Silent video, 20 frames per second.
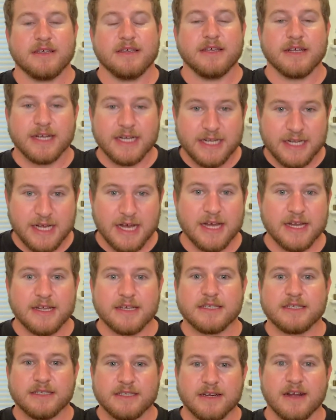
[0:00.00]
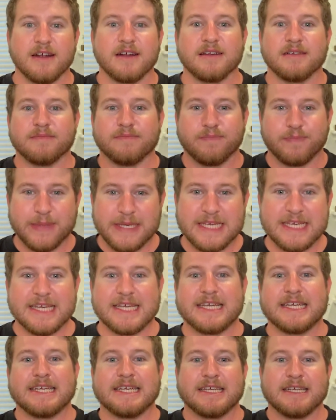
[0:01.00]
You're gonna start
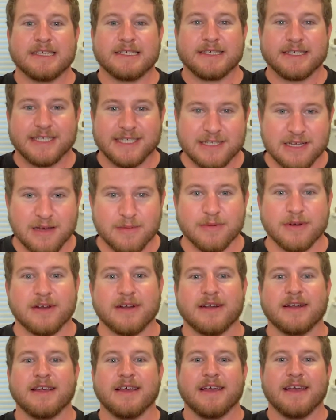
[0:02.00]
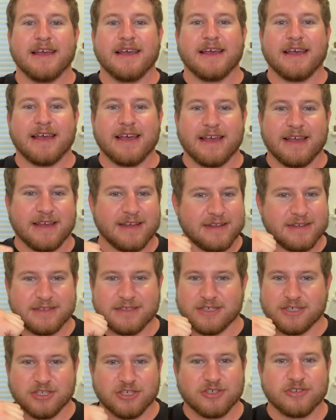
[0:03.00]
being stubborn and
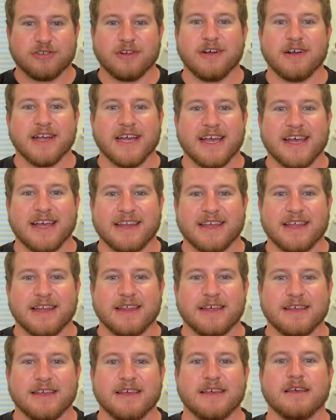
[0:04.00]
just strong-headed.